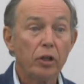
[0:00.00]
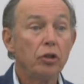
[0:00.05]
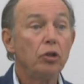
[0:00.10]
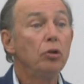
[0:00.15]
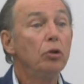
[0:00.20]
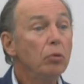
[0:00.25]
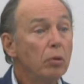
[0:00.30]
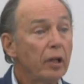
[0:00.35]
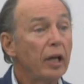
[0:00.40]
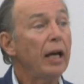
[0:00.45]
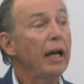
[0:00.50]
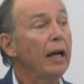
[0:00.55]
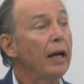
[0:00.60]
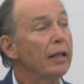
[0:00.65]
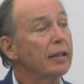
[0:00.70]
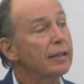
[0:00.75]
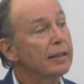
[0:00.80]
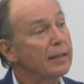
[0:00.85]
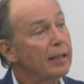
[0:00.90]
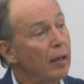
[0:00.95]
You
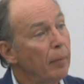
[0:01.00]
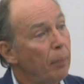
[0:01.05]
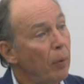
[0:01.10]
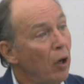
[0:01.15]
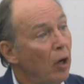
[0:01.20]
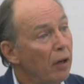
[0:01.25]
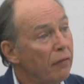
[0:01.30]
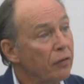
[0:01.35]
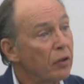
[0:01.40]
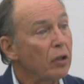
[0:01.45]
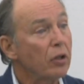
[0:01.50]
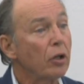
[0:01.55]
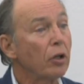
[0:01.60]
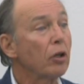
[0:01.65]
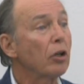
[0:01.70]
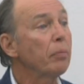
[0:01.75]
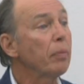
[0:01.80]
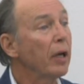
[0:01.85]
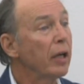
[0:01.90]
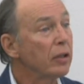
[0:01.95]
can't step off the
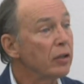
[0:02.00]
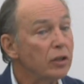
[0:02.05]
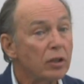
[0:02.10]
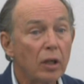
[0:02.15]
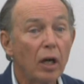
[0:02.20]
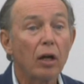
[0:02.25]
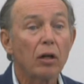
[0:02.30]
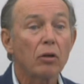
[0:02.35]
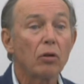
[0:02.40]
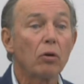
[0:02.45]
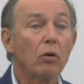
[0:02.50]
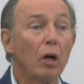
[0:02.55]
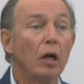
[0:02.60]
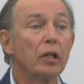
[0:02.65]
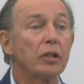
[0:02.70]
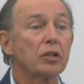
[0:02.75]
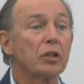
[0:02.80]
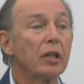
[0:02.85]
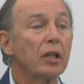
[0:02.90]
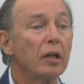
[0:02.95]
curb and start
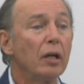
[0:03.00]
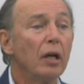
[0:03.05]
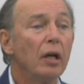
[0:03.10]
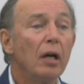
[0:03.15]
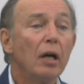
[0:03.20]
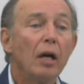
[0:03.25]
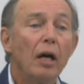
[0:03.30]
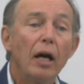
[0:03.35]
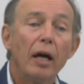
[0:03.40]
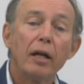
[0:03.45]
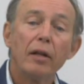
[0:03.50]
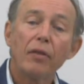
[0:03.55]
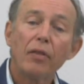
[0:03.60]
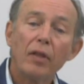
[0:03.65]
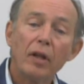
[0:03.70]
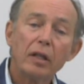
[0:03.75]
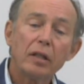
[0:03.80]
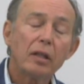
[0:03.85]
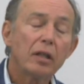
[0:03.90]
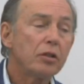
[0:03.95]
crossing and
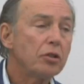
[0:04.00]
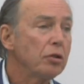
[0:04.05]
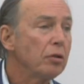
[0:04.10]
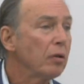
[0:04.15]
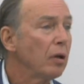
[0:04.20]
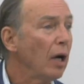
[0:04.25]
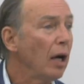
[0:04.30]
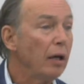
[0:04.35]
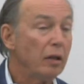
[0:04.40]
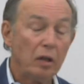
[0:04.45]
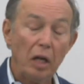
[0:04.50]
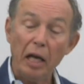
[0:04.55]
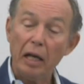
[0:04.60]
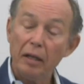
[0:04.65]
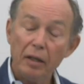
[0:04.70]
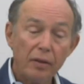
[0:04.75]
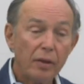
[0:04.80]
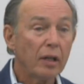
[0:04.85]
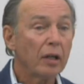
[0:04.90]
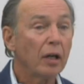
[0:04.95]
think that you got
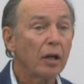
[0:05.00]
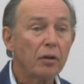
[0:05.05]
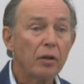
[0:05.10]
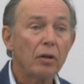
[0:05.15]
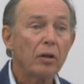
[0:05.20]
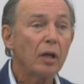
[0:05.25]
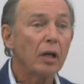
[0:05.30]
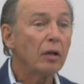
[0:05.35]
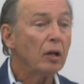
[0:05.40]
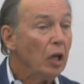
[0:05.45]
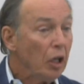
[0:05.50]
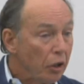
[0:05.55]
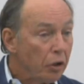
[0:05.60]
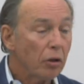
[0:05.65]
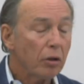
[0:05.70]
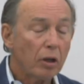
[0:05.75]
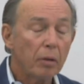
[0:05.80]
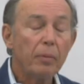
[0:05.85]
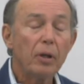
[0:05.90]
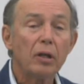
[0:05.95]
anything other than
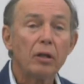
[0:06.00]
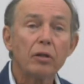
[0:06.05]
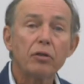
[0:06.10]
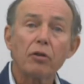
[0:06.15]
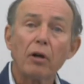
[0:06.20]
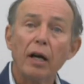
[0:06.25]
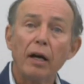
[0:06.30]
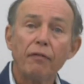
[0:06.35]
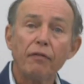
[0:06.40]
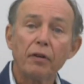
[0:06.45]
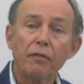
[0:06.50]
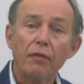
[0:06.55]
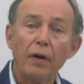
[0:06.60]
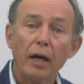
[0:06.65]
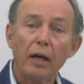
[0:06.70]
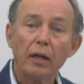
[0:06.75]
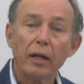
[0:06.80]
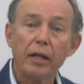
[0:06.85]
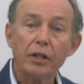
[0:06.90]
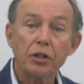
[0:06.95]
you're committing a traffic
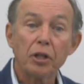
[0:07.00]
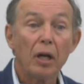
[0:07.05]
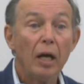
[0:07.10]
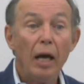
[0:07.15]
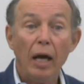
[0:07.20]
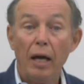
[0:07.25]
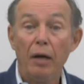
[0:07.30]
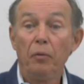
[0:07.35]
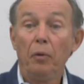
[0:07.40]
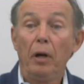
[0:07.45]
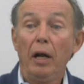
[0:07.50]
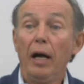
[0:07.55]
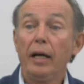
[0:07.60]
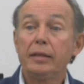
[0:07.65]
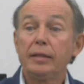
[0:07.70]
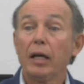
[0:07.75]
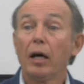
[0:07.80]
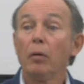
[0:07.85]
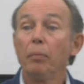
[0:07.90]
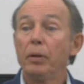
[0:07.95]
violation. And what I
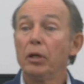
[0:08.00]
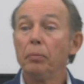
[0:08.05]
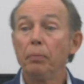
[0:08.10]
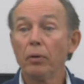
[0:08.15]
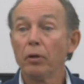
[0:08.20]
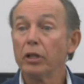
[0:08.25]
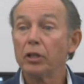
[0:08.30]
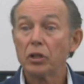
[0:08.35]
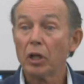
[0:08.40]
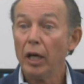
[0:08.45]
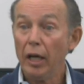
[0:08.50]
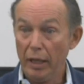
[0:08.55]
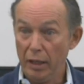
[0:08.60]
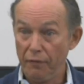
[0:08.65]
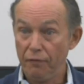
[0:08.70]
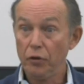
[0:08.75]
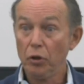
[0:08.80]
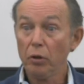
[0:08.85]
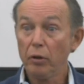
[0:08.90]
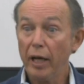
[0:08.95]
tell people is
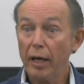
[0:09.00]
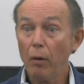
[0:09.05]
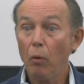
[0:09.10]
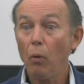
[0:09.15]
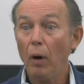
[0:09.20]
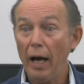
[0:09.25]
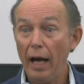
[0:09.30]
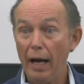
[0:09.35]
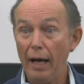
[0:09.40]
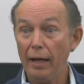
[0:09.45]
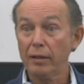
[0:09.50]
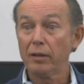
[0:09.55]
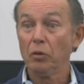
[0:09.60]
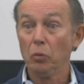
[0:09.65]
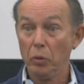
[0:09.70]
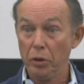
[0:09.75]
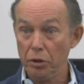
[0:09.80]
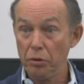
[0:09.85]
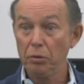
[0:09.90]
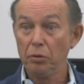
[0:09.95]
if you get whacked
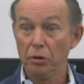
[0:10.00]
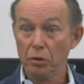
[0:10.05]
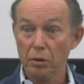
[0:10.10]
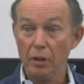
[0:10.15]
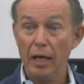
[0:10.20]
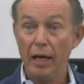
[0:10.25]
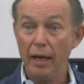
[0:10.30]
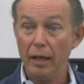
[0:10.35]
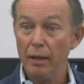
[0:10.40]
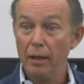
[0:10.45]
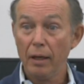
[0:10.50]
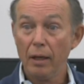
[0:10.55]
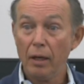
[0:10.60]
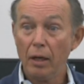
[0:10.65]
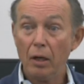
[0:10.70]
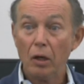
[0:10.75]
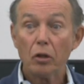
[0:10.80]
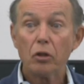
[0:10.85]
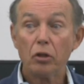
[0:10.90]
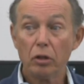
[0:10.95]
when you do that,
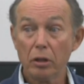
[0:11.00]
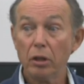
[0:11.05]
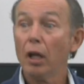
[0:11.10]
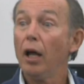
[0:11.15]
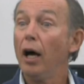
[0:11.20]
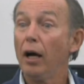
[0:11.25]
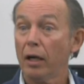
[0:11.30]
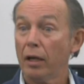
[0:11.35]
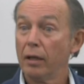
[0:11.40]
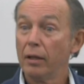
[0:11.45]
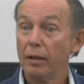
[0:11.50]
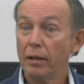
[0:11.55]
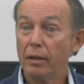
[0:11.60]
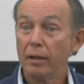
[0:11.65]
good luck.